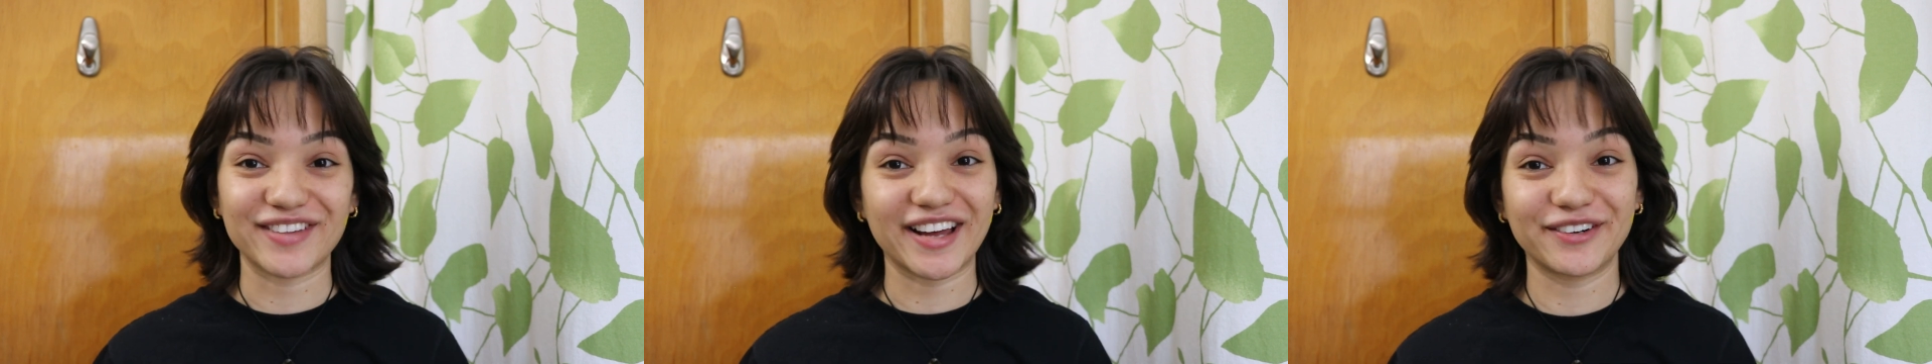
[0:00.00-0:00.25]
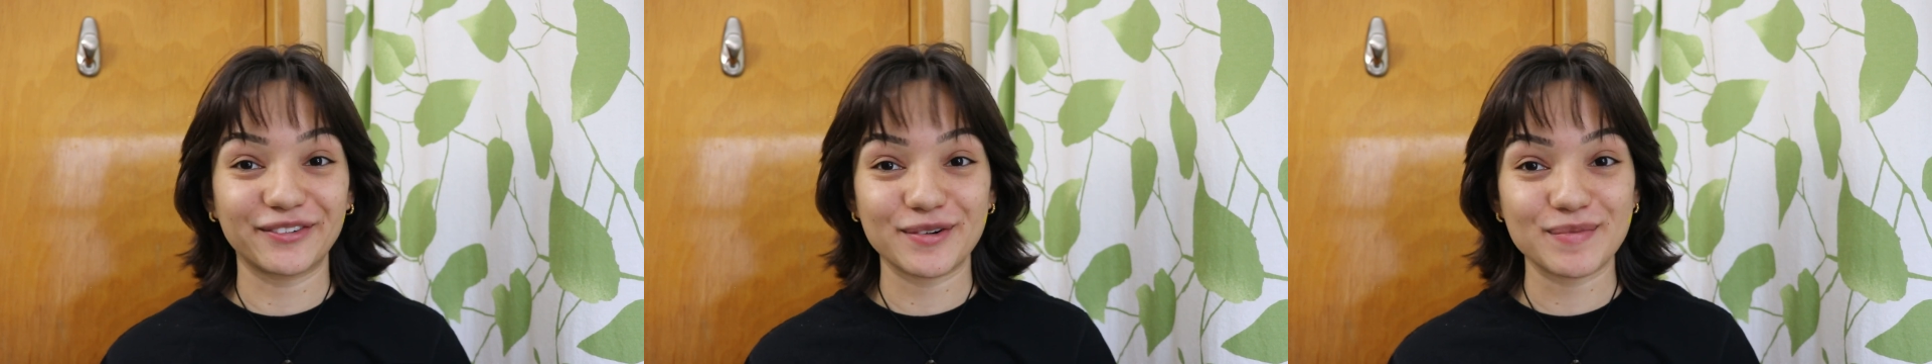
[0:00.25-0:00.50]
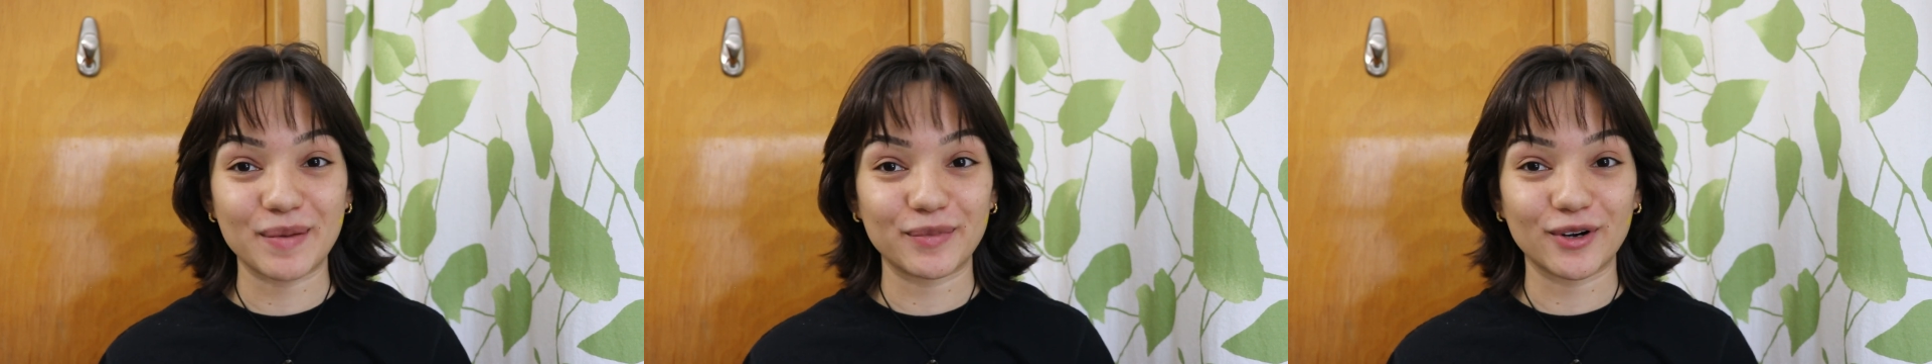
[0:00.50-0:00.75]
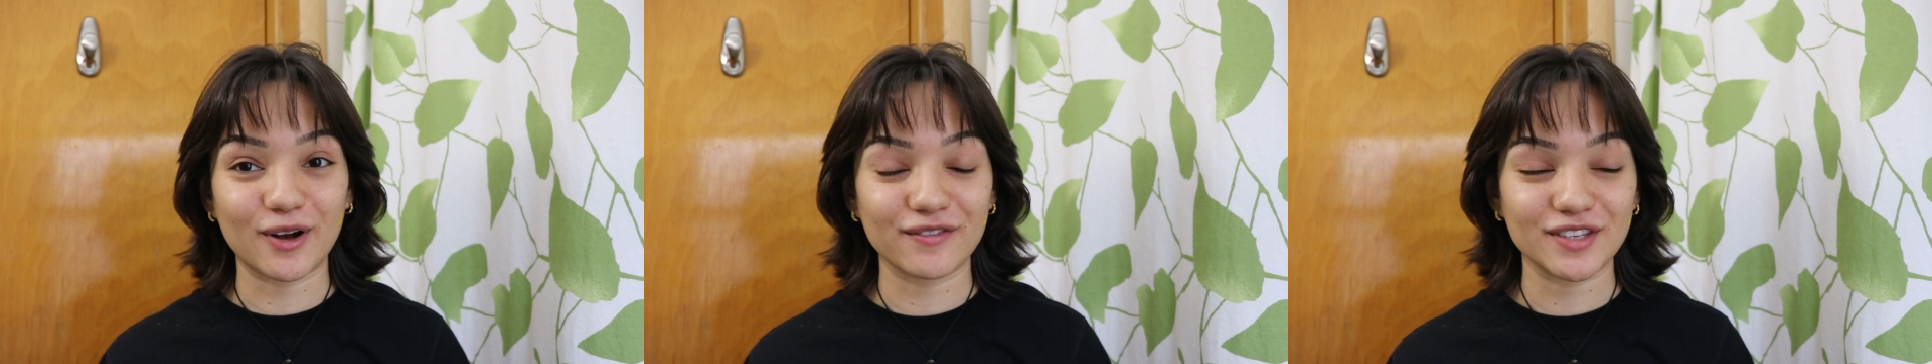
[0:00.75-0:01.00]
I don't
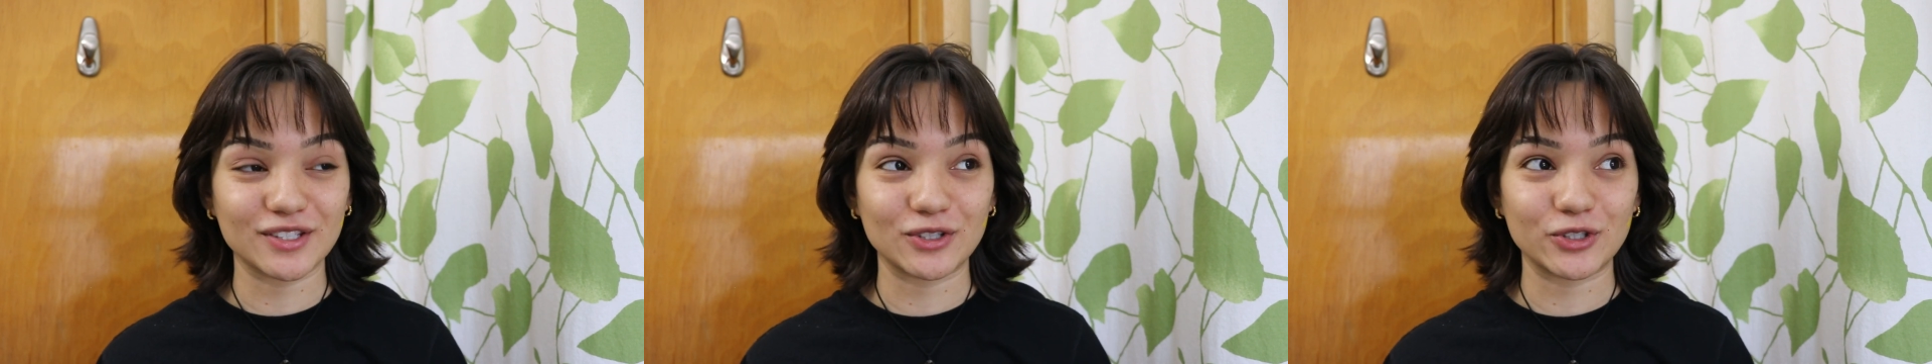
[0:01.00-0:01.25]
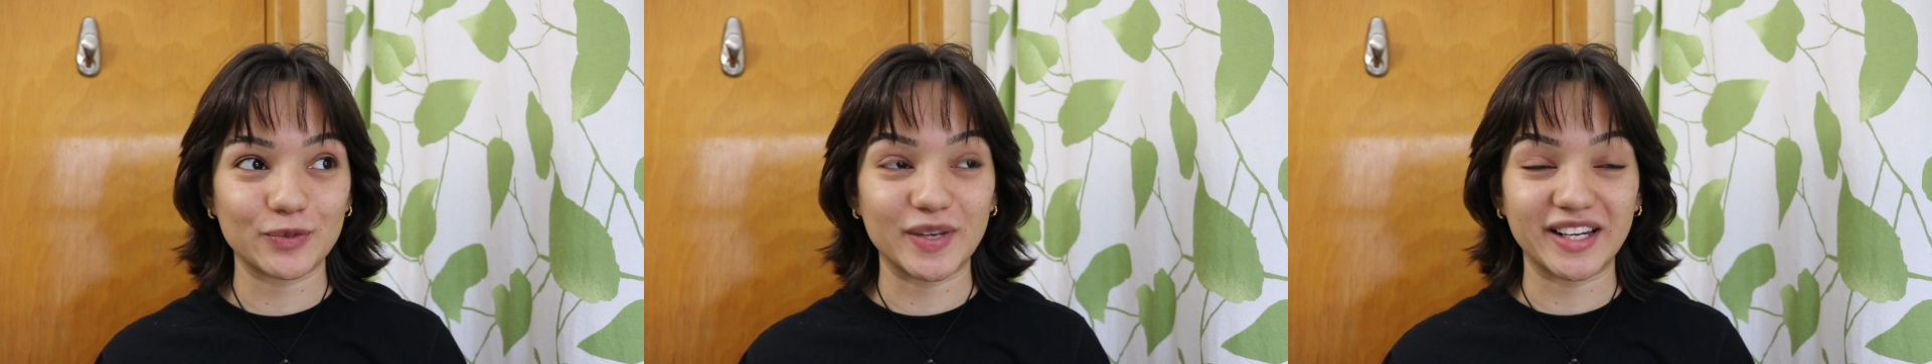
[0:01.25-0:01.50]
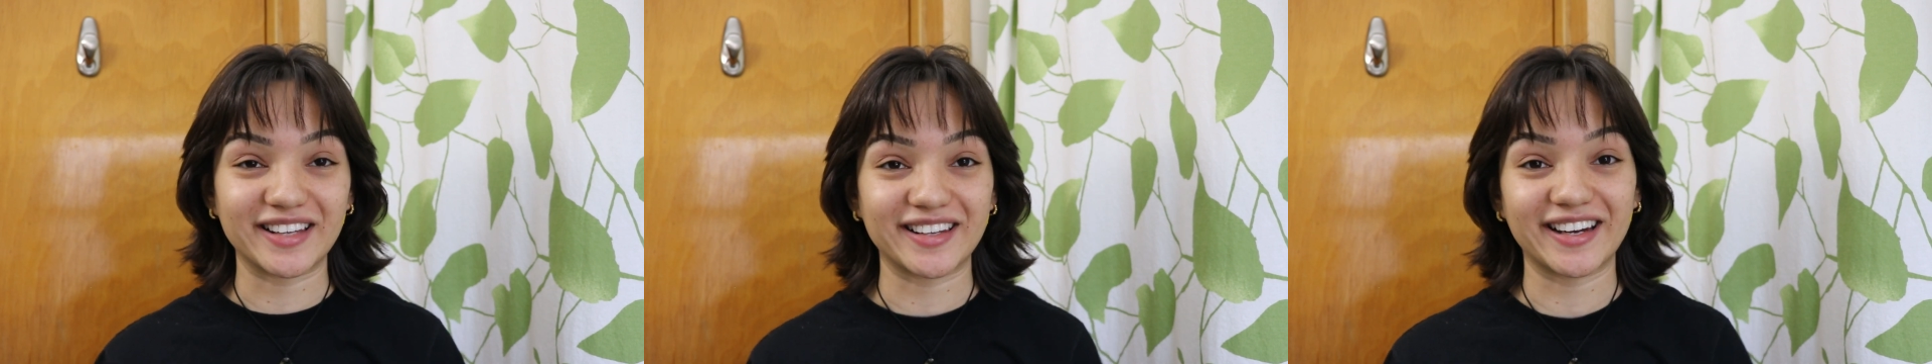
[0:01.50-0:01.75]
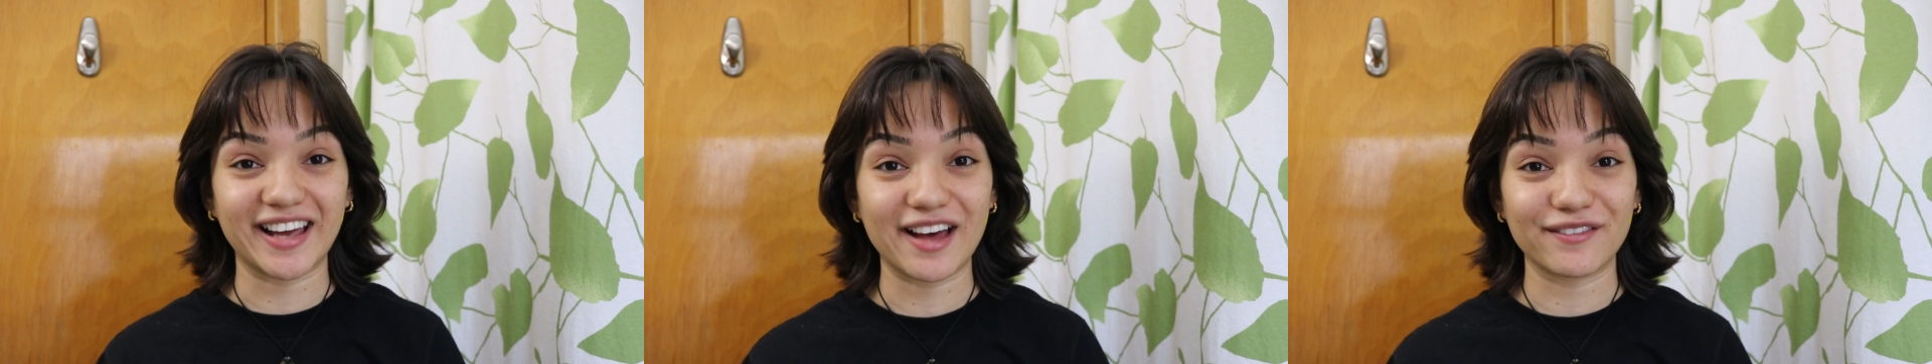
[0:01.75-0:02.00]
remember all the social media
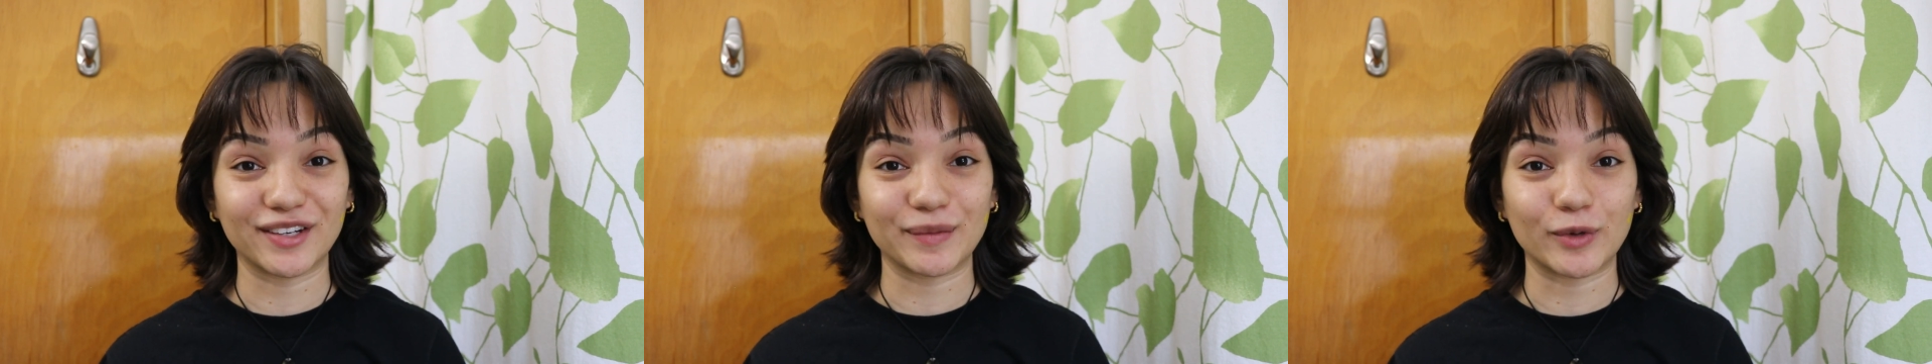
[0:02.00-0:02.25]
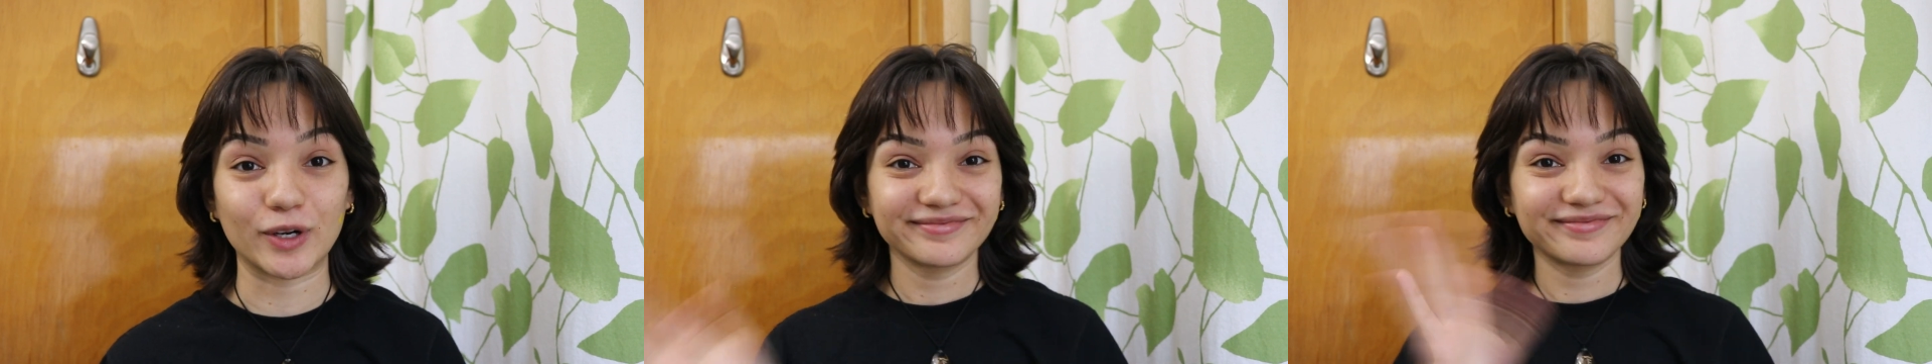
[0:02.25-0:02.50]
that I have anymore.